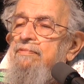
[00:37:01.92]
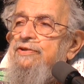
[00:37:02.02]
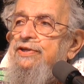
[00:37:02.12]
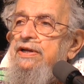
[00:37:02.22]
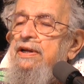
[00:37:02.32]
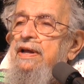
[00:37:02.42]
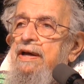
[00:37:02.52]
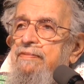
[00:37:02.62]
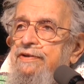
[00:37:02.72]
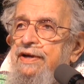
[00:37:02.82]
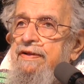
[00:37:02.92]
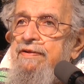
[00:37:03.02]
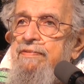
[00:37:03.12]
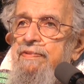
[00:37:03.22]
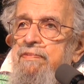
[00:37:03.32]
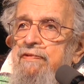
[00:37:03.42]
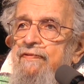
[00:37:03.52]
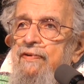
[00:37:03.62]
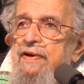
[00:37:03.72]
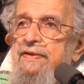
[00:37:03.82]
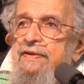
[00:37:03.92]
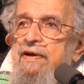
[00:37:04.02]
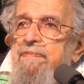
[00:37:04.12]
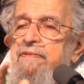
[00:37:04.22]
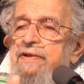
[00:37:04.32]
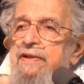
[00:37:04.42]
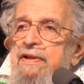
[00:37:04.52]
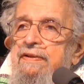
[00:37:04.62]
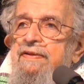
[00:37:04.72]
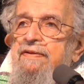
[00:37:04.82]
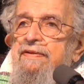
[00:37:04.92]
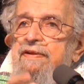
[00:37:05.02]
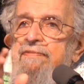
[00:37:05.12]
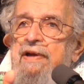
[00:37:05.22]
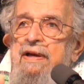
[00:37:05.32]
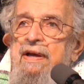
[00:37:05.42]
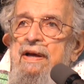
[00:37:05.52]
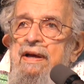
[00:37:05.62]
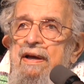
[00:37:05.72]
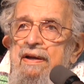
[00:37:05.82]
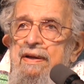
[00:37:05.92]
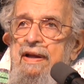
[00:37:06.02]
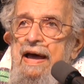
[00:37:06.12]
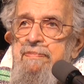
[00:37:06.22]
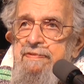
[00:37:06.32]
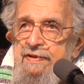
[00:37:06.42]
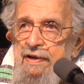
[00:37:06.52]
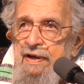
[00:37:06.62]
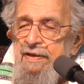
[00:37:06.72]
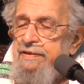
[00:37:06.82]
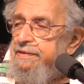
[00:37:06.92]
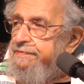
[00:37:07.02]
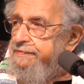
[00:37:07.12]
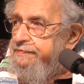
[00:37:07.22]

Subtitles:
machine language has to be before I start putting the system and apps on it.